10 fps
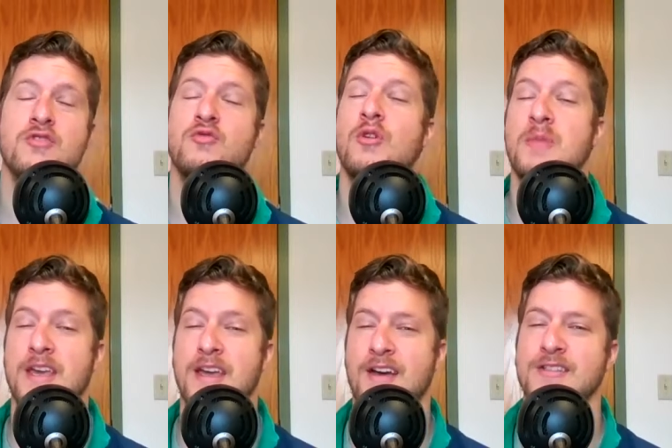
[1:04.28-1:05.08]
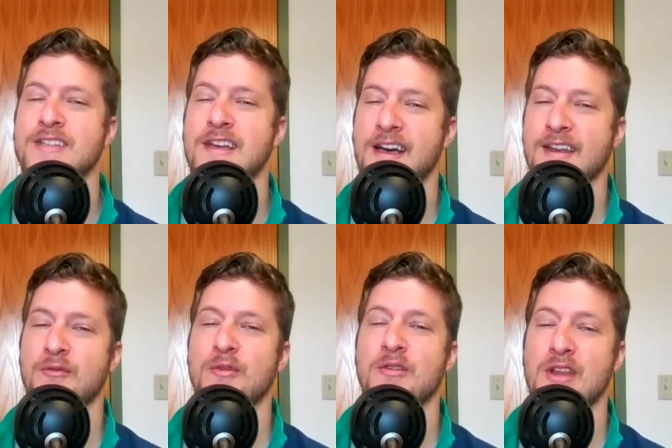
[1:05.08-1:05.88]
enjoy being outside
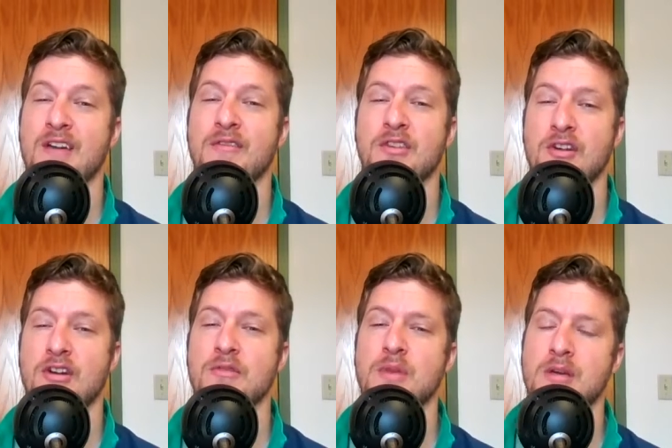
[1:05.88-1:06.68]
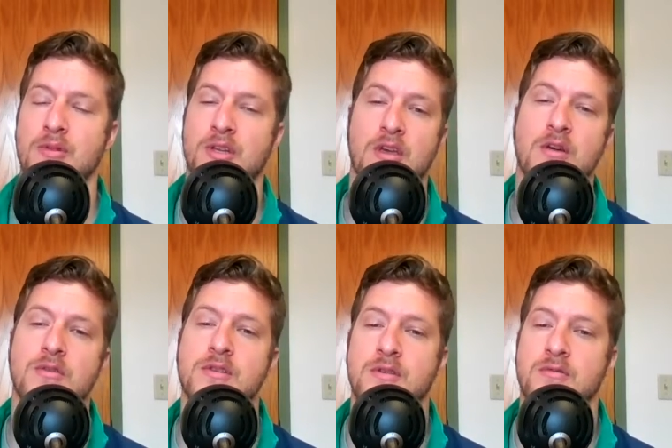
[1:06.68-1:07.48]
and we don't have a yard to be able to go
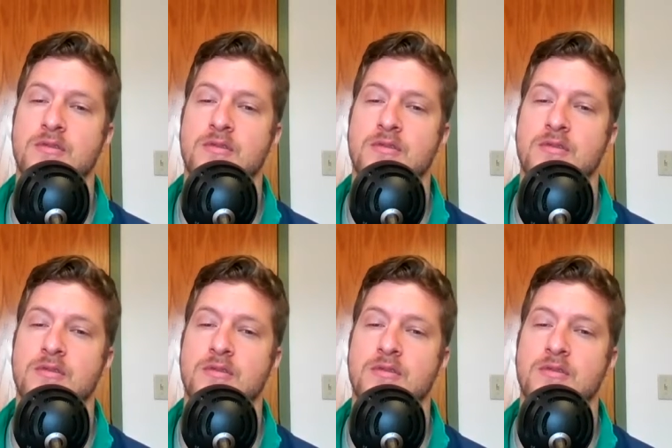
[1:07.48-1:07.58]
to.